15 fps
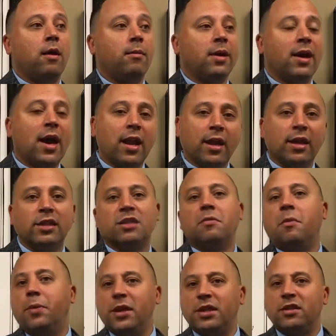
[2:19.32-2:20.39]
it kind of gives them
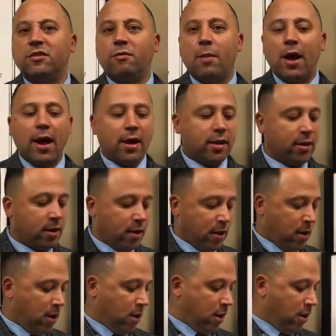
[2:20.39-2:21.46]
a peace of
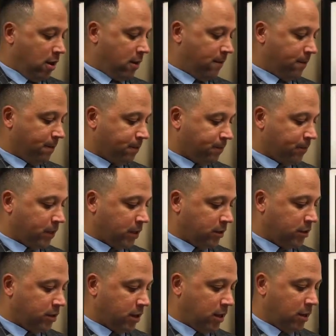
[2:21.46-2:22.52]
mind.
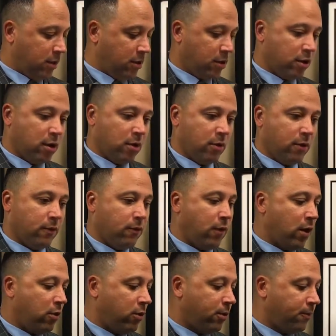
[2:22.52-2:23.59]
See here going
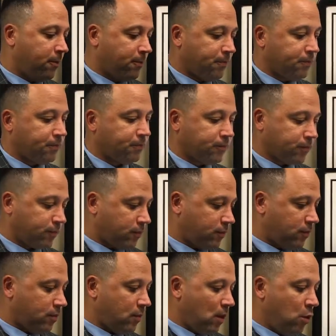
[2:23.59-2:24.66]
forward.
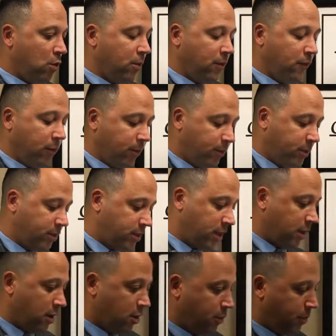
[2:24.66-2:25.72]
When we flip this
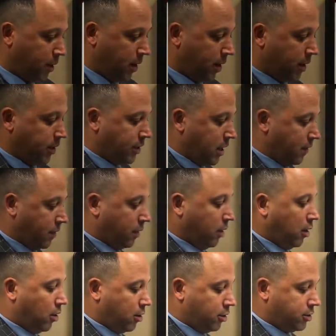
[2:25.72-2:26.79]
thing open, it does have a
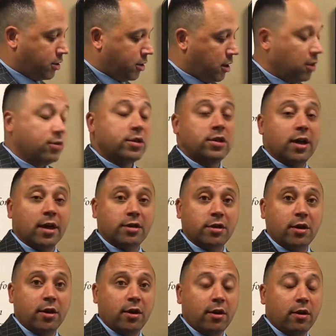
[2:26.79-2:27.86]
large note
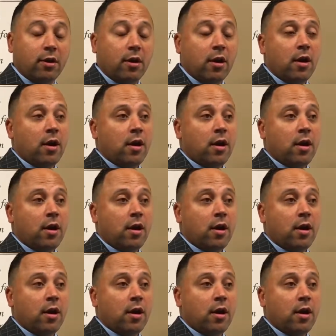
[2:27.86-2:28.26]
section here,